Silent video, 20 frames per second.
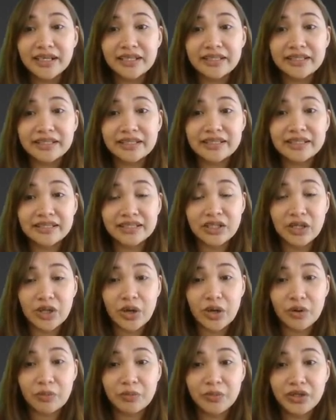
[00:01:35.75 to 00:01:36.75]
there's an
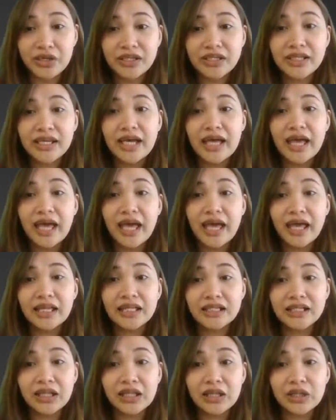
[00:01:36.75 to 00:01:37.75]
open and
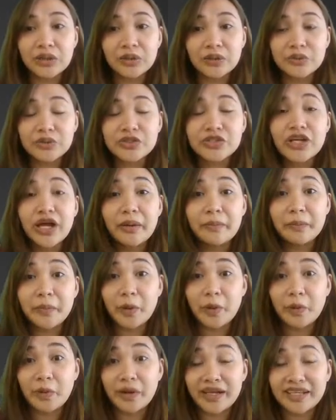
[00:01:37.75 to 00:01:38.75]
close
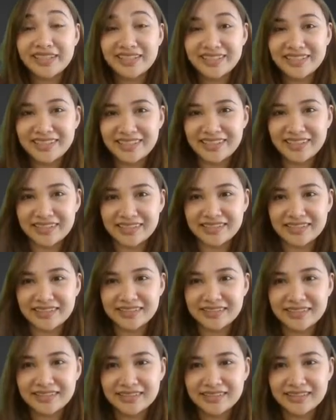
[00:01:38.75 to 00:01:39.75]

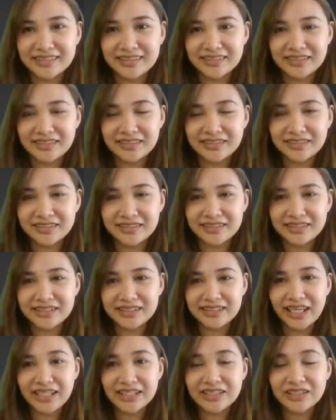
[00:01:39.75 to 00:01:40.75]
parenthesis okay
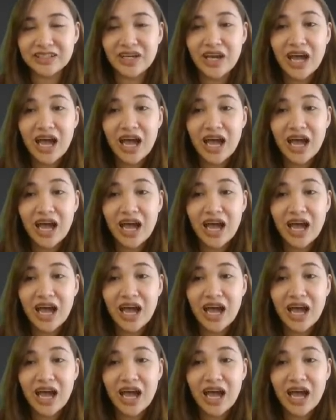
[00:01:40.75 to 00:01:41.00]
so